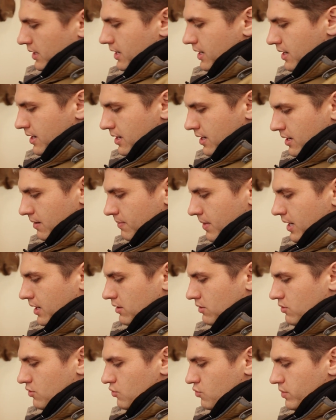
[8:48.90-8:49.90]
they uh,
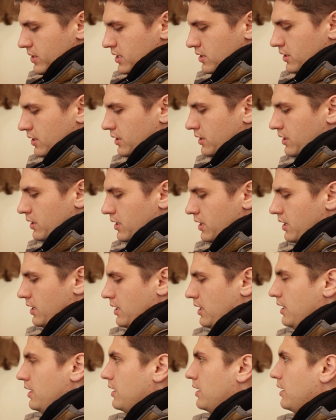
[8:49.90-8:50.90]
make it through winter
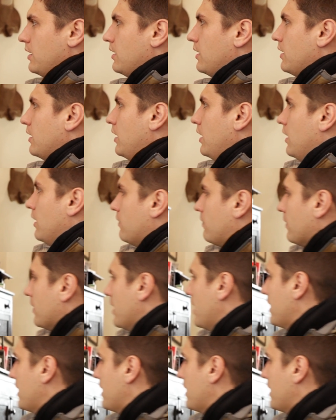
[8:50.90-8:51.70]
for